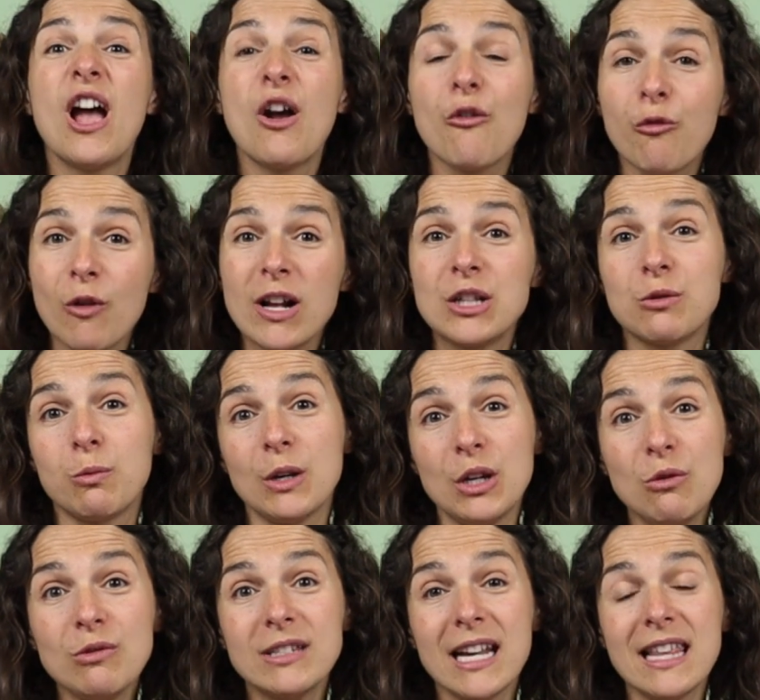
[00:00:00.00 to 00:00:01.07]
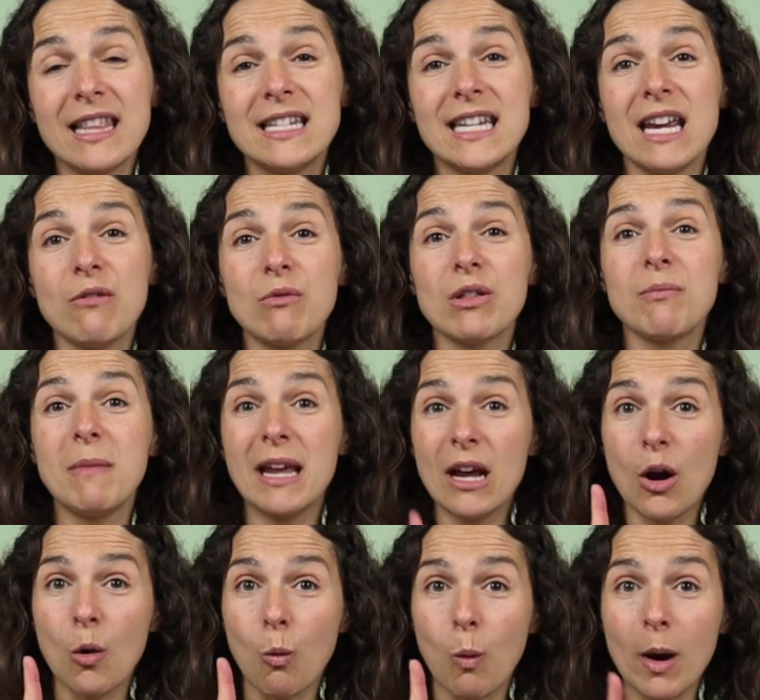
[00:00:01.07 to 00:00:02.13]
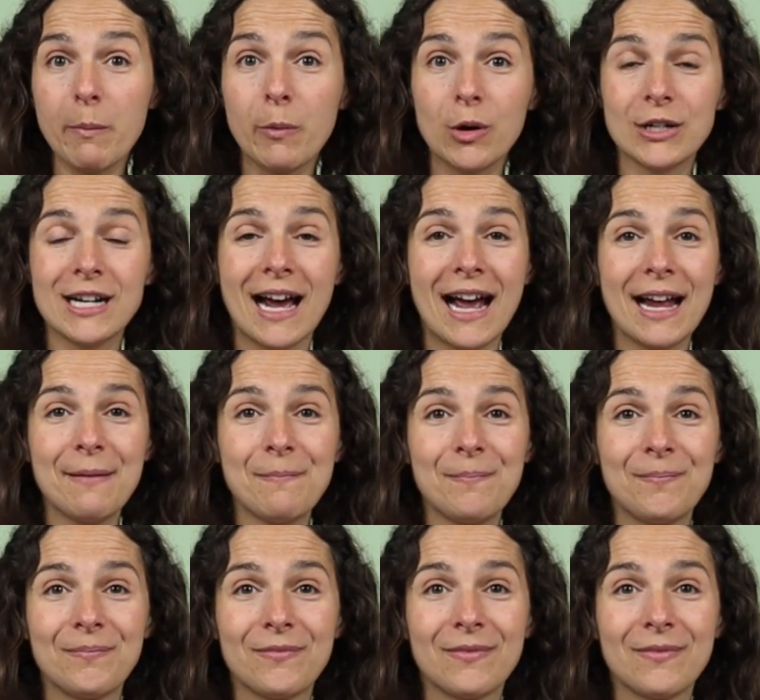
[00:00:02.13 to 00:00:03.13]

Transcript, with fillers: Friends, will you say the date with me one more time?